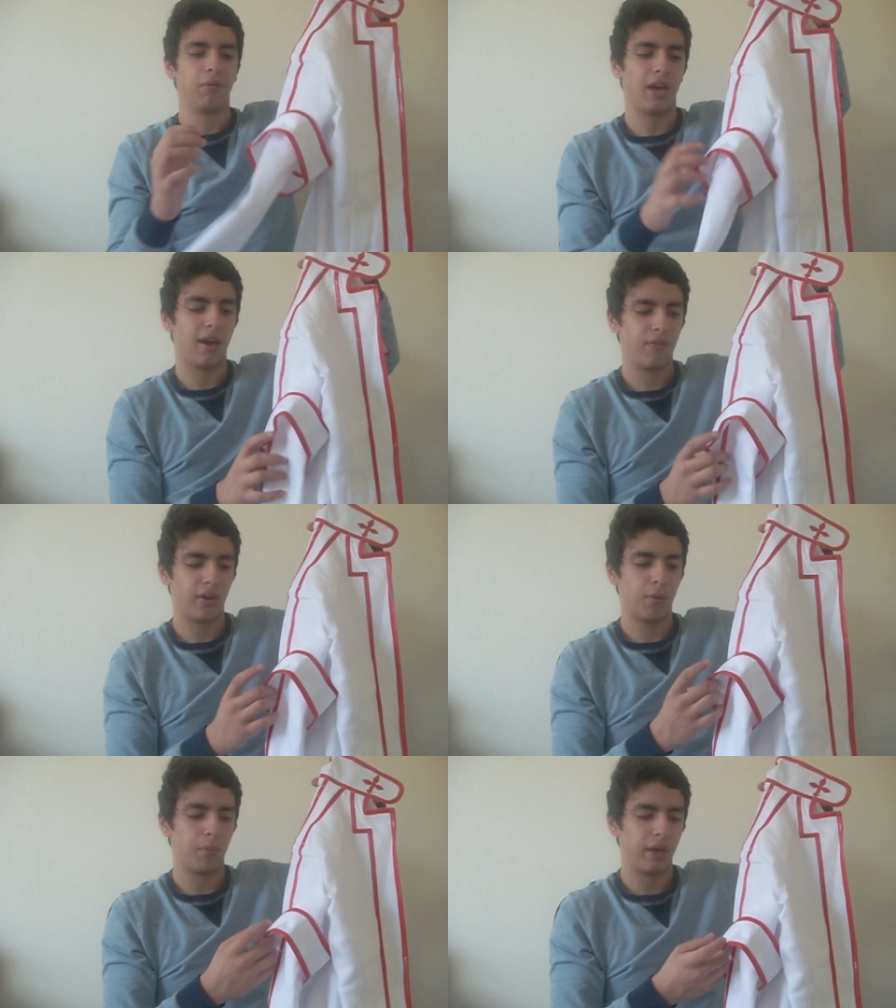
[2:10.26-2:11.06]
You have
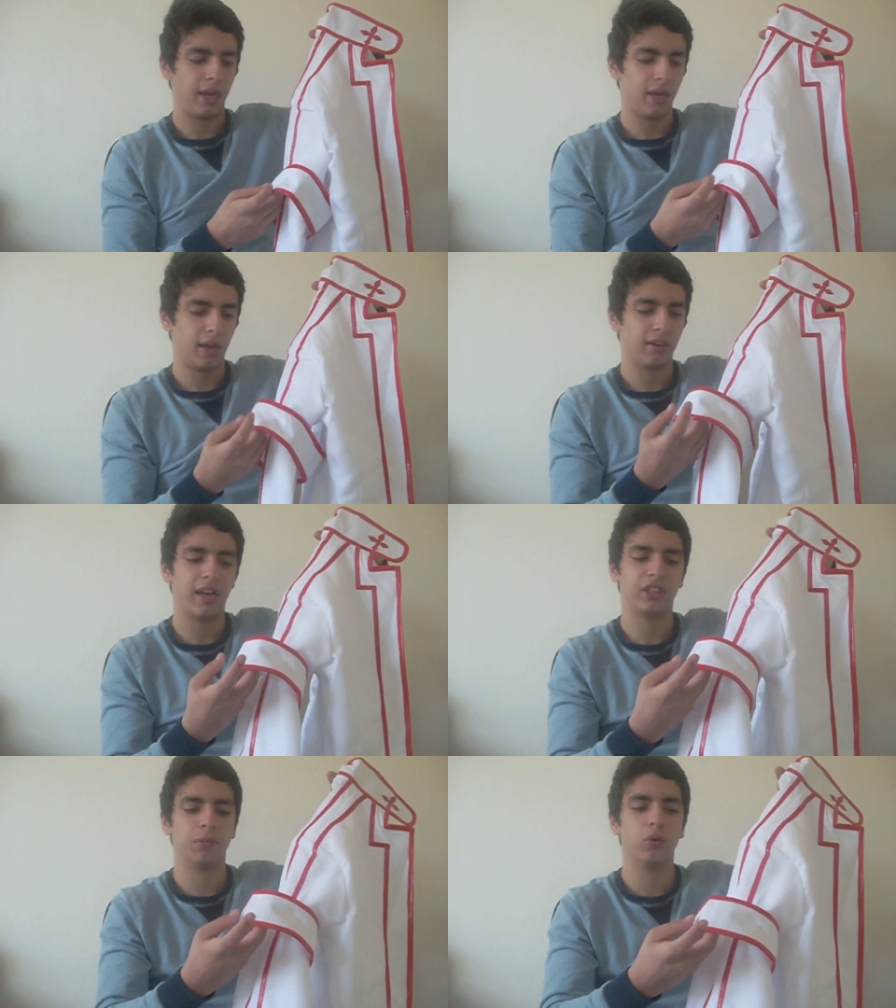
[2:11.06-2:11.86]
a
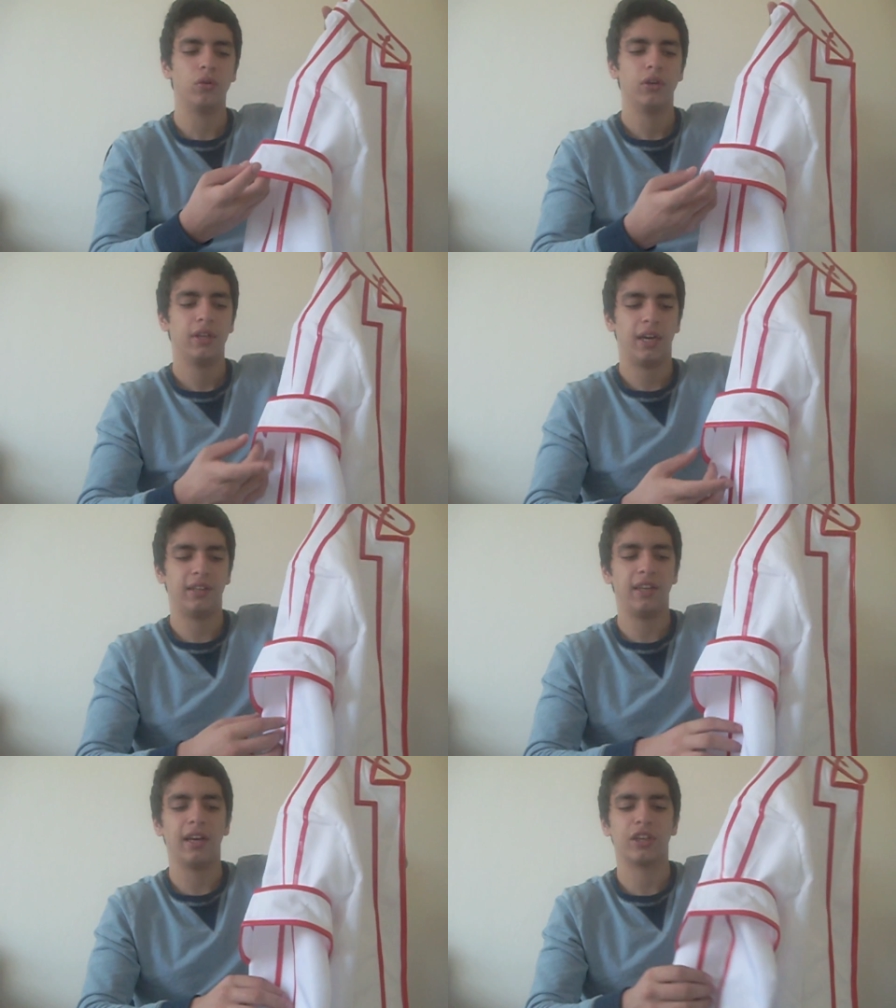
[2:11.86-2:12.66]
attachable and
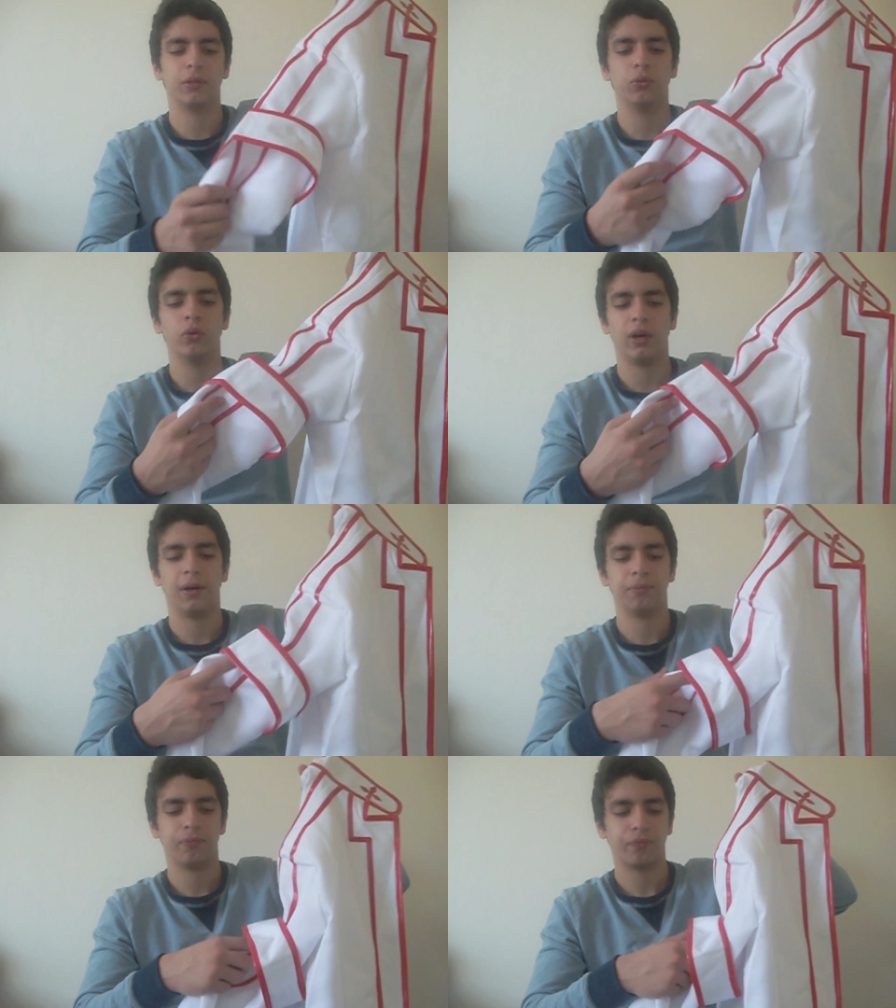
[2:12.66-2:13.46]
detachable arm